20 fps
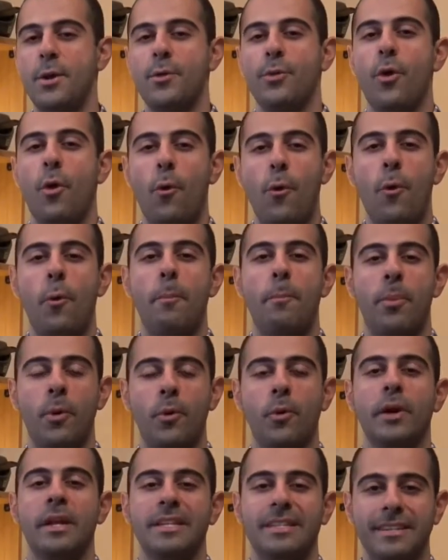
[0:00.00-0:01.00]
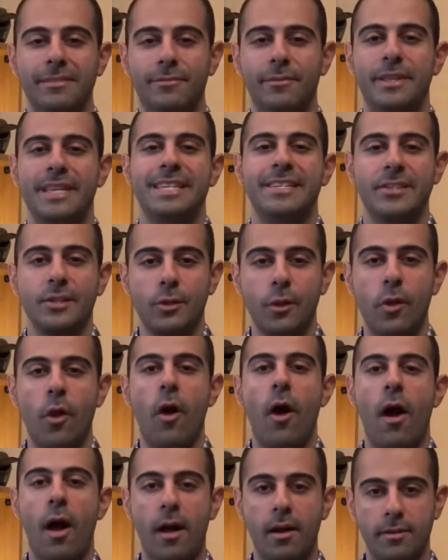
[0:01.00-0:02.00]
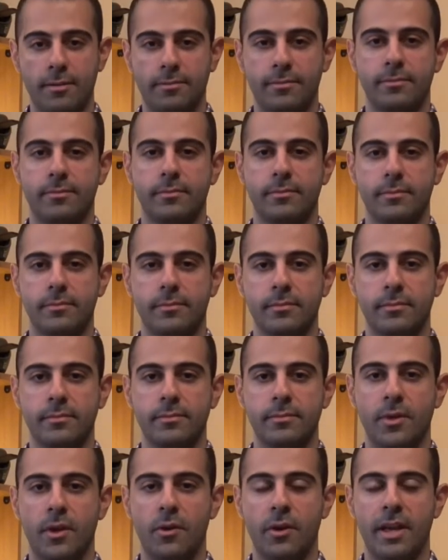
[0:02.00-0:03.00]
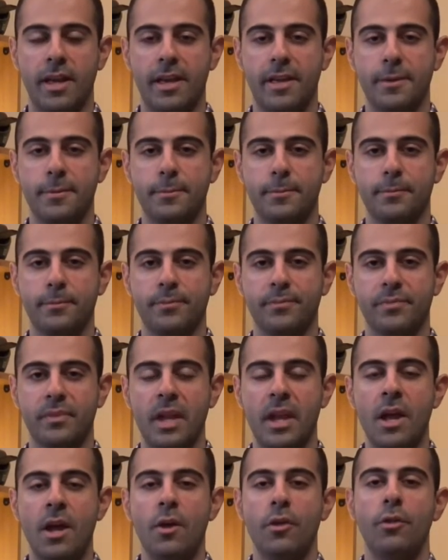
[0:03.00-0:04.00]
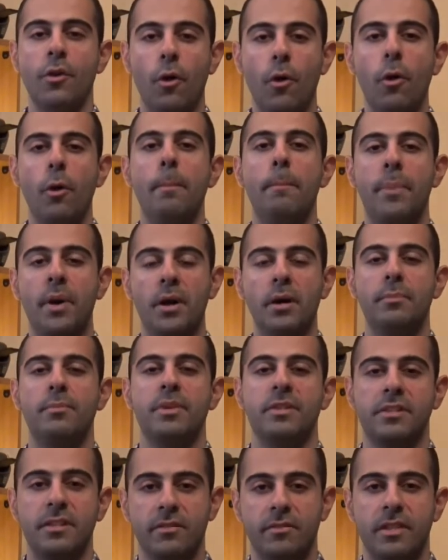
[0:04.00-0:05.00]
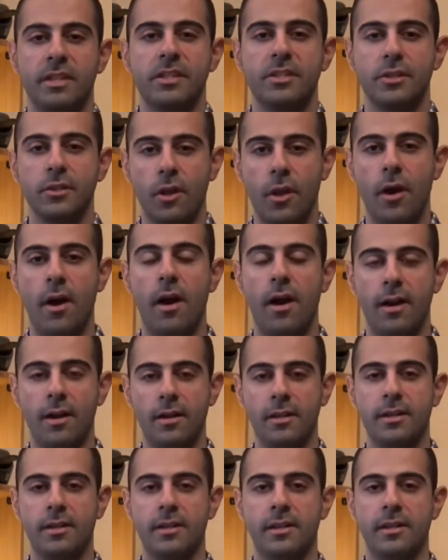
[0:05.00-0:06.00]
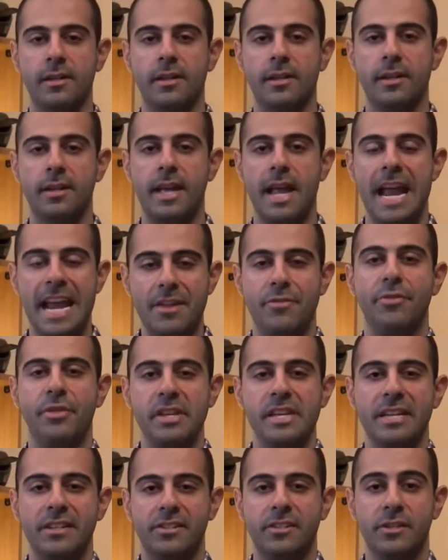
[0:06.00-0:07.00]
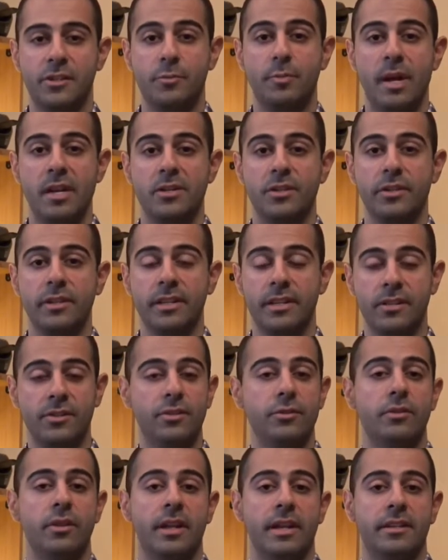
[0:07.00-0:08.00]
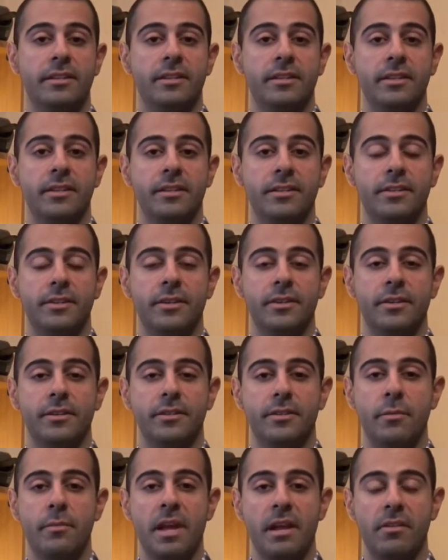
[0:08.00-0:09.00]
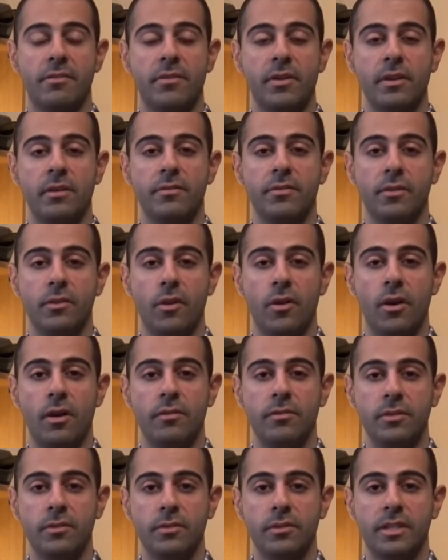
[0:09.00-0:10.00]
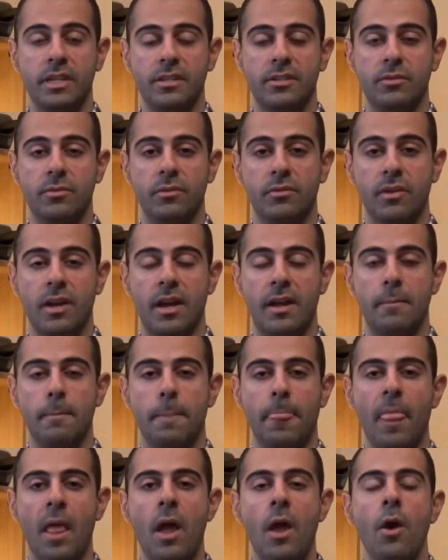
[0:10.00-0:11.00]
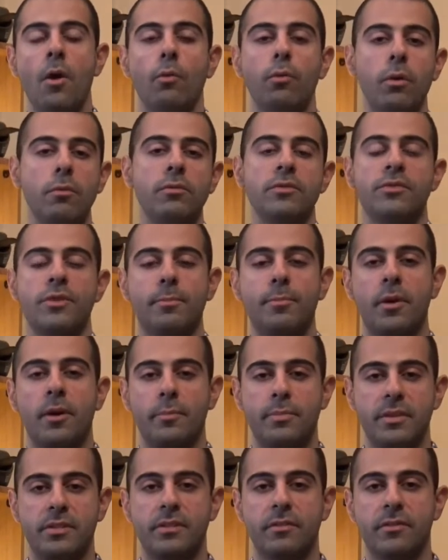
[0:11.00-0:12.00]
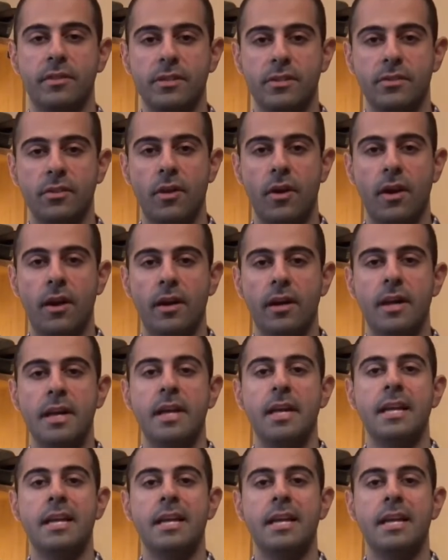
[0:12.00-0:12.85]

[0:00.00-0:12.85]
The whole point of this law, okay? The whole purpose of this law, atheists especially, because you like to make fun of the law of the Old Testament of God. What was the purpose of this law?